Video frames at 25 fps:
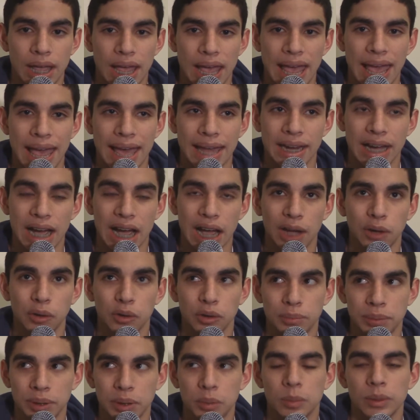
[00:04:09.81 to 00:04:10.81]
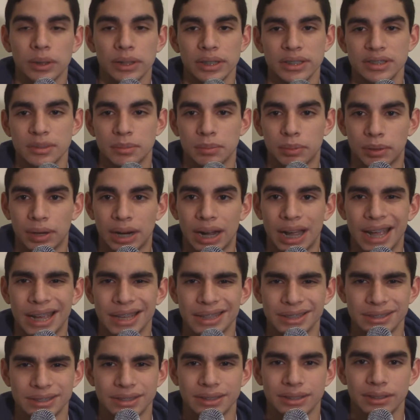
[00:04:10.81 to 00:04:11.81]
And I would be really
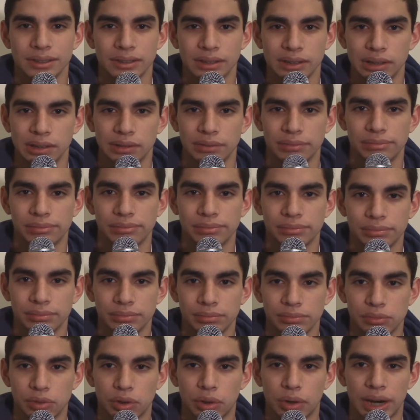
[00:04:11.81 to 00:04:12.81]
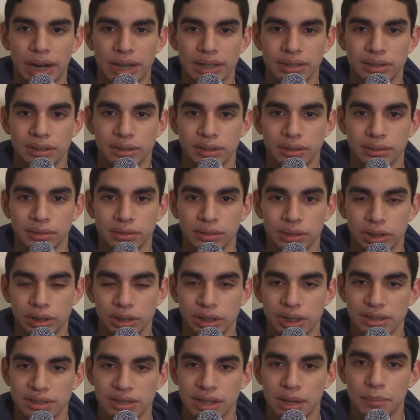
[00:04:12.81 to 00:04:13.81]
surprised if Verizon took
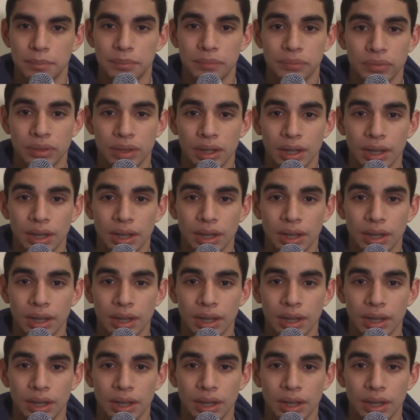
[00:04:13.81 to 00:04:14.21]
this up.